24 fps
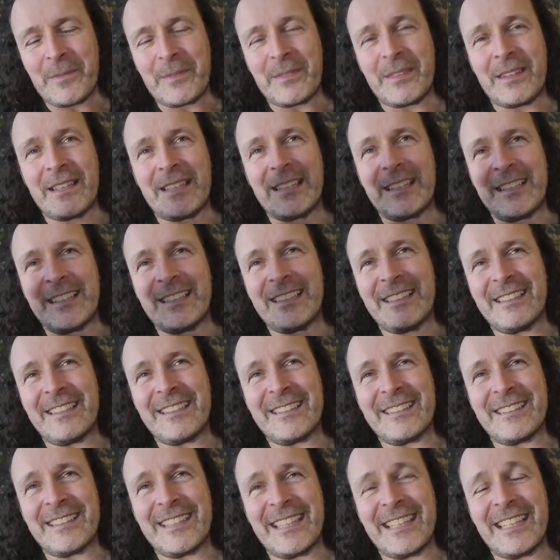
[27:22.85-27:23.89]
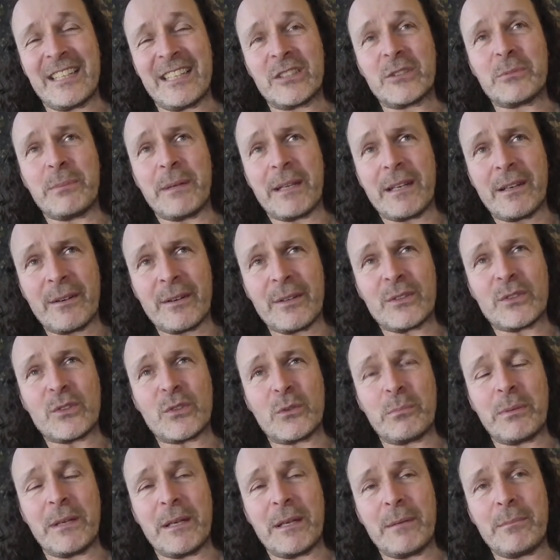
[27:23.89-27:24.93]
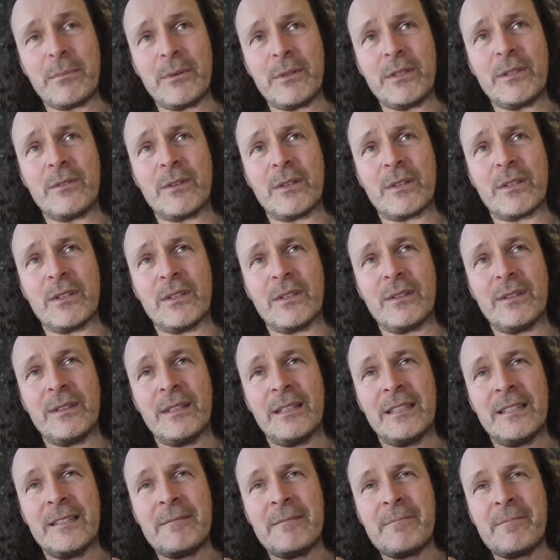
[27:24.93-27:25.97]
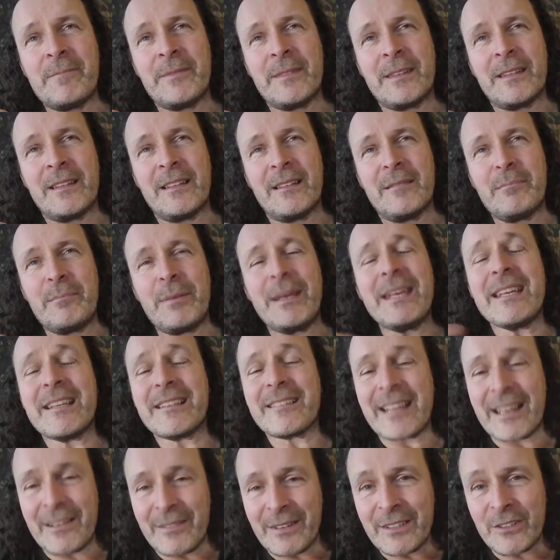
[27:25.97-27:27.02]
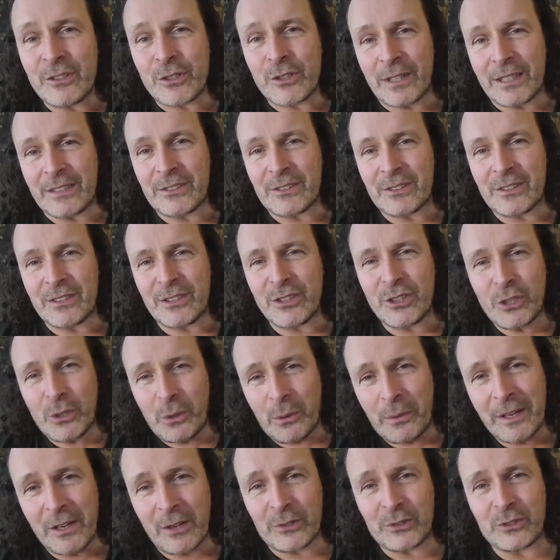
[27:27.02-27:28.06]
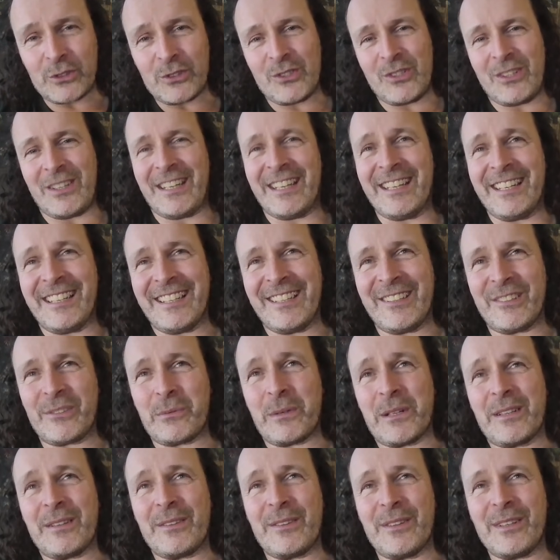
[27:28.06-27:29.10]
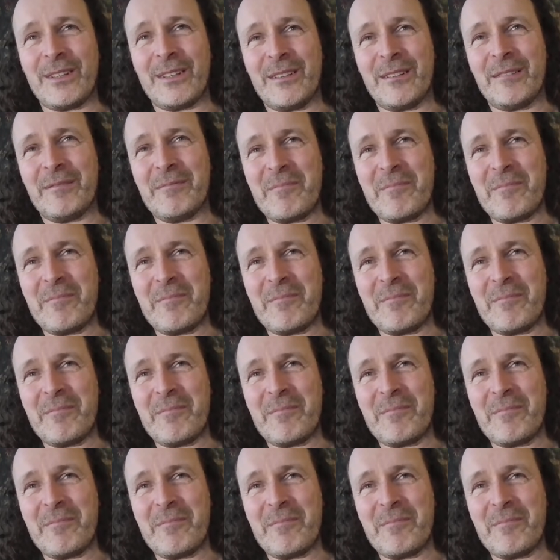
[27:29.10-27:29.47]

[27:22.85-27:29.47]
the experience of people. You've got to pique their interest. Curiosity is one of the